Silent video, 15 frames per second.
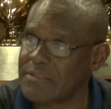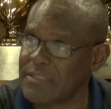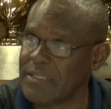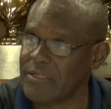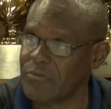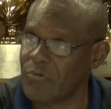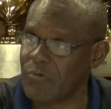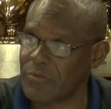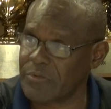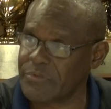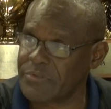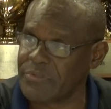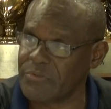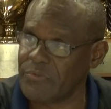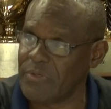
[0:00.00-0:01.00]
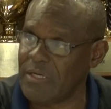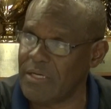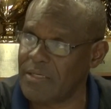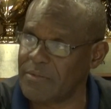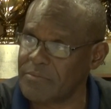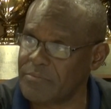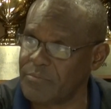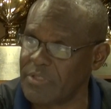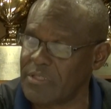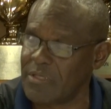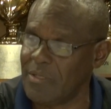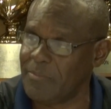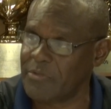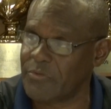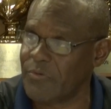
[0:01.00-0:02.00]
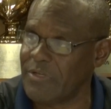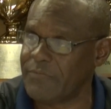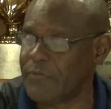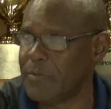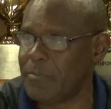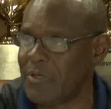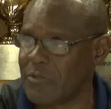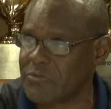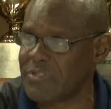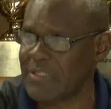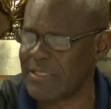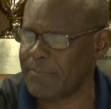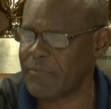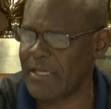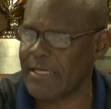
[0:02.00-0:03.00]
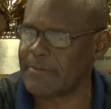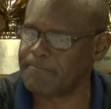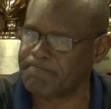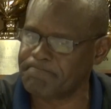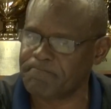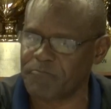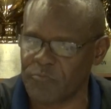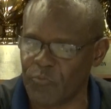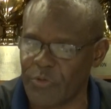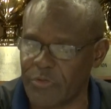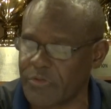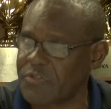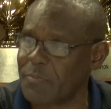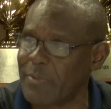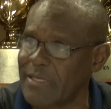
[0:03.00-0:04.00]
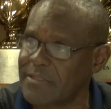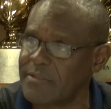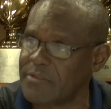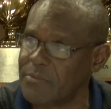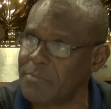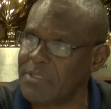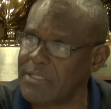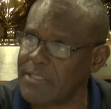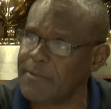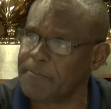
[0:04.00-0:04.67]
in order to become a great football team that we're expected to be.